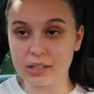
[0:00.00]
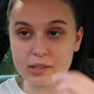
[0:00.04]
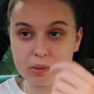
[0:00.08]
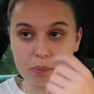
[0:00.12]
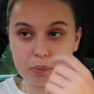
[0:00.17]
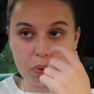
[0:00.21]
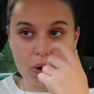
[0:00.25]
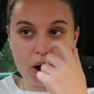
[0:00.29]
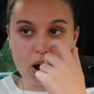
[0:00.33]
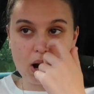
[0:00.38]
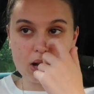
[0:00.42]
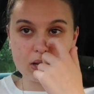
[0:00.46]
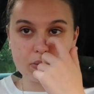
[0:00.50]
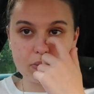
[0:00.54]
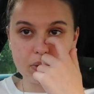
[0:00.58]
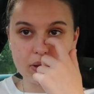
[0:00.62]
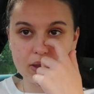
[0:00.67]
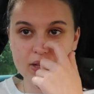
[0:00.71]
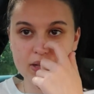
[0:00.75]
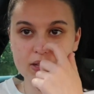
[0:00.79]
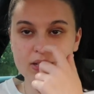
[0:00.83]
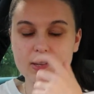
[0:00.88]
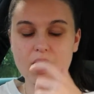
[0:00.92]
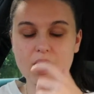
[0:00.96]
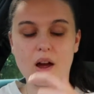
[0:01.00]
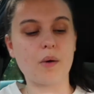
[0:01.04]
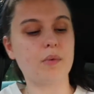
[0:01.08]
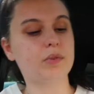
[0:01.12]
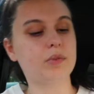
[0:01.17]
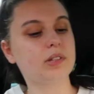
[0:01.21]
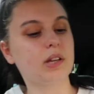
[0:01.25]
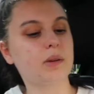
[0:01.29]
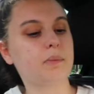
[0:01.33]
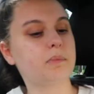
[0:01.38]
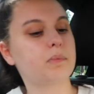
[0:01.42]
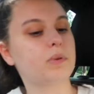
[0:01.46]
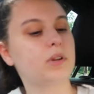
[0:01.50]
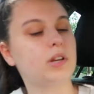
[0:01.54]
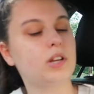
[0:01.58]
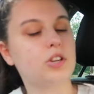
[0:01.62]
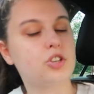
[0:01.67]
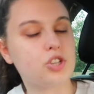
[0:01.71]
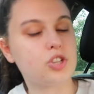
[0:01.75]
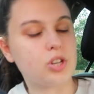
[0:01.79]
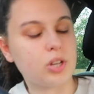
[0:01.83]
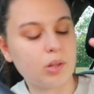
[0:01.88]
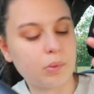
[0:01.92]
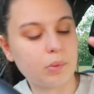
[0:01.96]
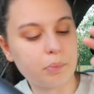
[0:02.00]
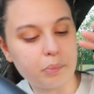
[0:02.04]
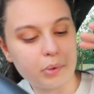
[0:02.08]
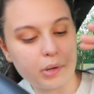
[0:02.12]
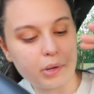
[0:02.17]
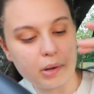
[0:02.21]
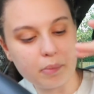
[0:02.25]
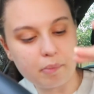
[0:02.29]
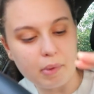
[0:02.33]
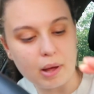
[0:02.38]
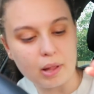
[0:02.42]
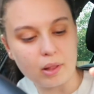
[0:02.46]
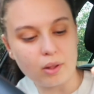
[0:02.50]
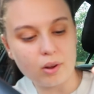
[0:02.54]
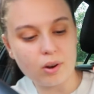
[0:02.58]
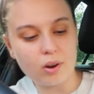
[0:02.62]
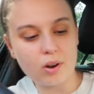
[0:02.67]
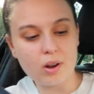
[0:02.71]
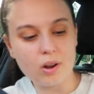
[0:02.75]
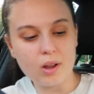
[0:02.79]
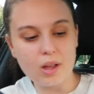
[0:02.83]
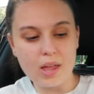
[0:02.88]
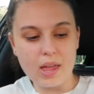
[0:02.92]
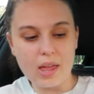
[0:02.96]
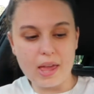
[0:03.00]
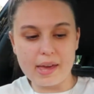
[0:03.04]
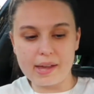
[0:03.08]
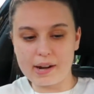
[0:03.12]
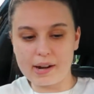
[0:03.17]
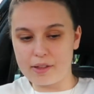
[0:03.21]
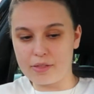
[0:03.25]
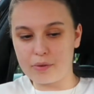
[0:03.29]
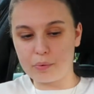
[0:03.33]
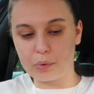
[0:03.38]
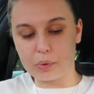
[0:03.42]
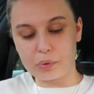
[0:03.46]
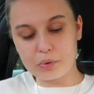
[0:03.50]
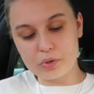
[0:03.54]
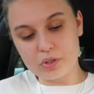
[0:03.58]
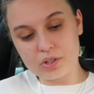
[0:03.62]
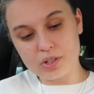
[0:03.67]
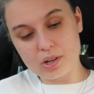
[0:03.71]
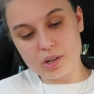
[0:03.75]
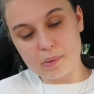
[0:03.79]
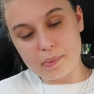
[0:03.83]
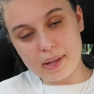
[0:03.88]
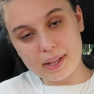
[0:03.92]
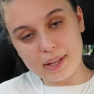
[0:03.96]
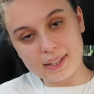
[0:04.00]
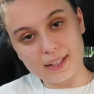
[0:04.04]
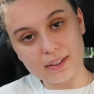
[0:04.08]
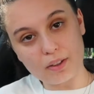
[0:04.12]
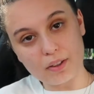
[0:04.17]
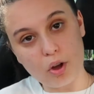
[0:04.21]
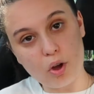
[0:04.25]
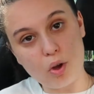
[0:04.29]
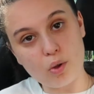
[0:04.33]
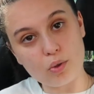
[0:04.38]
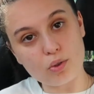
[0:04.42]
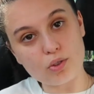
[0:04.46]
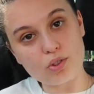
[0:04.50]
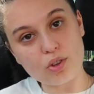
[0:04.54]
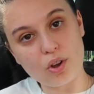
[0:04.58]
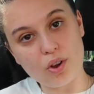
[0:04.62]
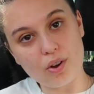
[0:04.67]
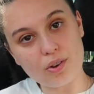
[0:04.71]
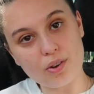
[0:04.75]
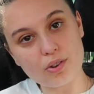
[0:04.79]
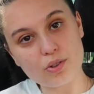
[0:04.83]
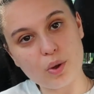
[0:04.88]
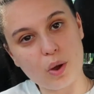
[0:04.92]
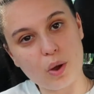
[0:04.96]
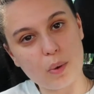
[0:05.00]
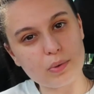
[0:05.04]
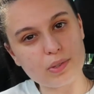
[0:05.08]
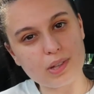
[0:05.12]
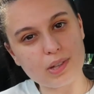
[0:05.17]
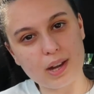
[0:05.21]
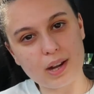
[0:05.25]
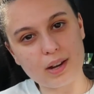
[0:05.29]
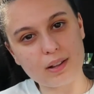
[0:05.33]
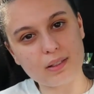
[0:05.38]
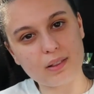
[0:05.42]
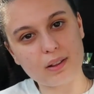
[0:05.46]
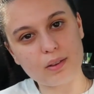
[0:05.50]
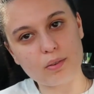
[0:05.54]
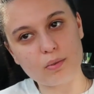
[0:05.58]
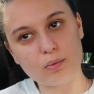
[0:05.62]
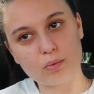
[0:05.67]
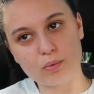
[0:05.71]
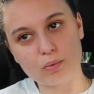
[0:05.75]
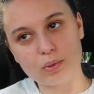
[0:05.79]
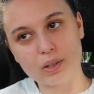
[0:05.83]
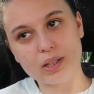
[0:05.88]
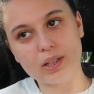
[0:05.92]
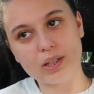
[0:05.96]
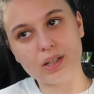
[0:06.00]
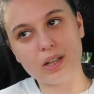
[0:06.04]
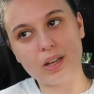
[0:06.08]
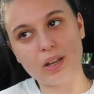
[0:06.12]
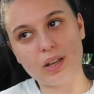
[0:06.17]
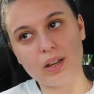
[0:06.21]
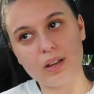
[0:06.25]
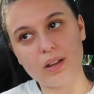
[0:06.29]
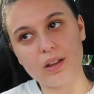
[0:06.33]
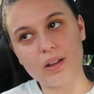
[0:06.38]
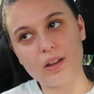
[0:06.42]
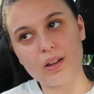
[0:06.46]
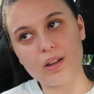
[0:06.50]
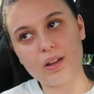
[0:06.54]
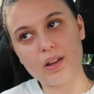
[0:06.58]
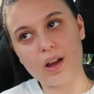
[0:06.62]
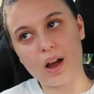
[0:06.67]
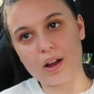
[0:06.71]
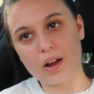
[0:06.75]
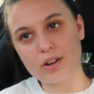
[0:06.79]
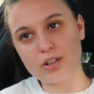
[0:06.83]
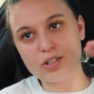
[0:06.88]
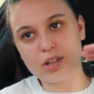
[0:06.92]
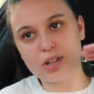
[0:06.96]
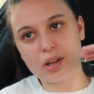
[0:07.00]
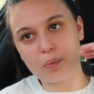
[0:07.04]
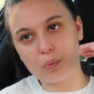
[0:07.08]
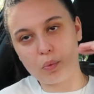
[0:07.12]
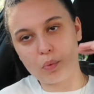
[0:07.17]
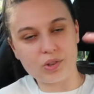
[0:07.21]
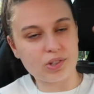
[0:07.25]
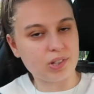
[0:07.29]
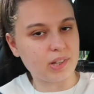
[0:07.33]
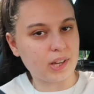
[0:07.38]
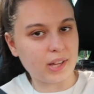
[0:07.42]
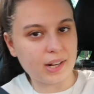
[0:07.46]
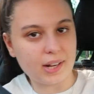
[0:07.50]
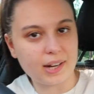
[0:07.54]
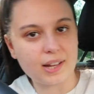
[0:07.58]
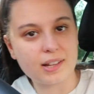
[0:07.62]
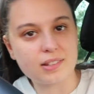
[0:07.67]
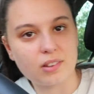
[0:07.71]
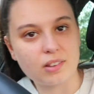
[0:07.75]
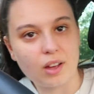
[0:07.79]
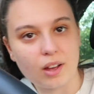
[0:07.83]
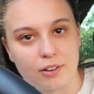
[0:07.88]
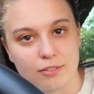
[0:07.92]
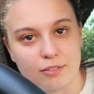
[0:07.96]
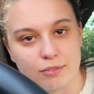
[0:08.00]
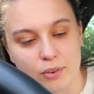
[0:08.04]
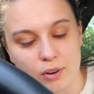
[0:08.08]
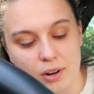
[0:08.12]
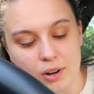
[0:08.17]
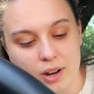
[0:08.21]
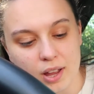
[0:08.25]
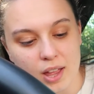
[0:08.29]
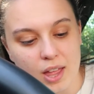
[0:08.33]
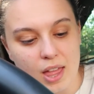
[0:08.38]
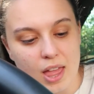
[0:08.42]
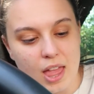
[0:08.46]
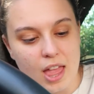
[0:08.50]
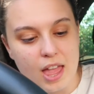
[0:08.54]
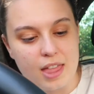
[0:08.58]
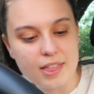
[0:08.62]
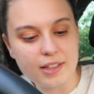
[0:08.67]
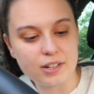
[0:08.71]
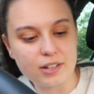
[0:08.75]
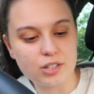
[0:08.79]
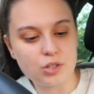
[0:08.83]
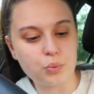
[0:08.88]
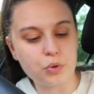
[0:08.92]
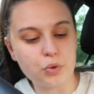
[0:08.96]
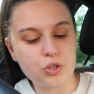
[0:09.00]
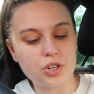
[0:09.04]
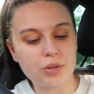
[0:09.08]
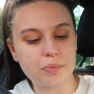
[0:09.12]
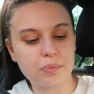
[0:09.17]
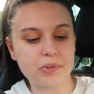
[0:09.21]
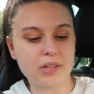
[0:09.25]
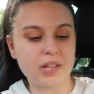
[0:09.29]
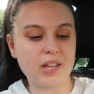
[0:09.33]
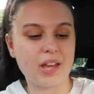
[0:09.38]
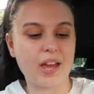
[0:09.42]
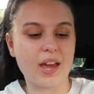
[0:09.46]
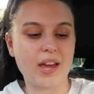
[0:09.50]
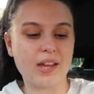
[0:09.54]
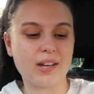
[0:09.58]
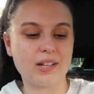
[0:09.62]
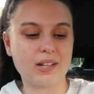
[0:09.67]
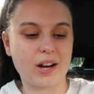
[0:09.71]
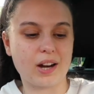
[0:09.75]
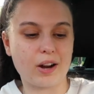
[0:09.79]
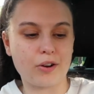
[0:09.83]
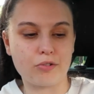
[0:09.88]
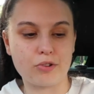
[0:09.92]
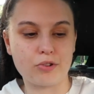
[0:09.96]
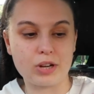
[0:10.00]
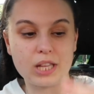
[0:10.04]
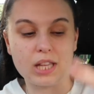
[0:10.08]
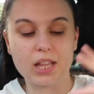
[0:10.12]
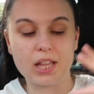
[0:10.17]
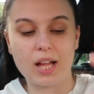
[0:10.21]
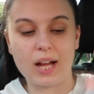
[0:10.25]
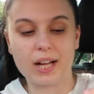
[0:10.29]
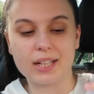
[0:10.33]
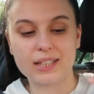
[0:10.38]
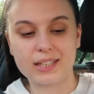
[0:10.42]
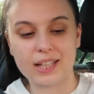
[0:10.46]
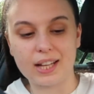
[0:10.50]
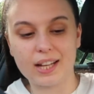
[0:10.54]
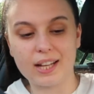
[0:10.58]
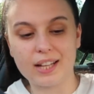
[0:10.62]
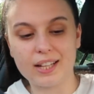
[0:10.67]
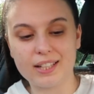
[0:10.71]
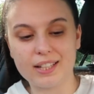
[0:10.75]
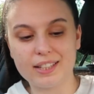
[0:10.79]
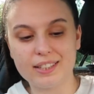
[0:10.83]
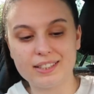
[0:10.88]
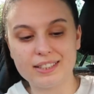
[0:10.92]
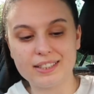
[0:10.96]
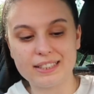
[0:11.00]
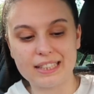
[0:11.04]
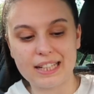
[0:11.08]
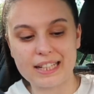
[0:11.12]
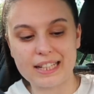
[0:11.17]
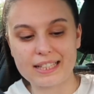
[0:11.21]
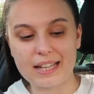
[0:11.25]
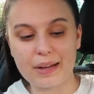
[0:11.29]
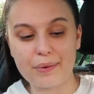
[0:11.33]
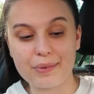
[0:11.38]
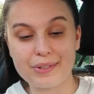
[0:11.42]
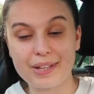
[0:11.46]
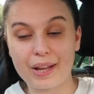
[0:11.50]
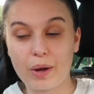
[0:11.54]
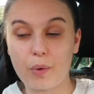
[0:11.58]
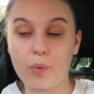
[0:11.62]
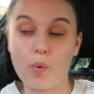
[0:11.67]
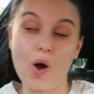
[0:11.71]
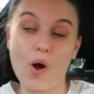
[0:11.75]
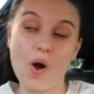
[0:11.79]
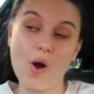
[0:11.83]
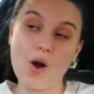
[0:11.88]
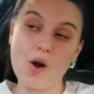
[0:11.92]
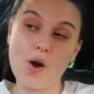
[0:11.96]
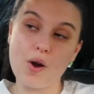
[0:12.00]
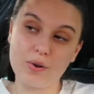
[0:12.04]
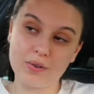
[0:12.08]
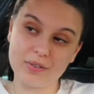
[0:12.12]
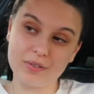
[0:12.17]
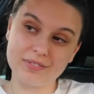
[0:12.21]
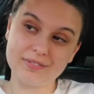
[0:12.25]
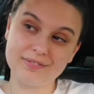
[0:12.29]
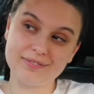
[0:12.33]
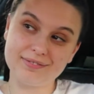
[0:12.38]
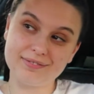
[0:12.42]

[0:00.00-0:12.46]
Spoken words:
surprised me. The start was like pretty chill and pretty mellow, and I thought it was just gonna be like the whole song, so I was getting like really, I just like wasn't getting excited for it. Then it switched up at the end, and I really liked that, because I was like, whoa,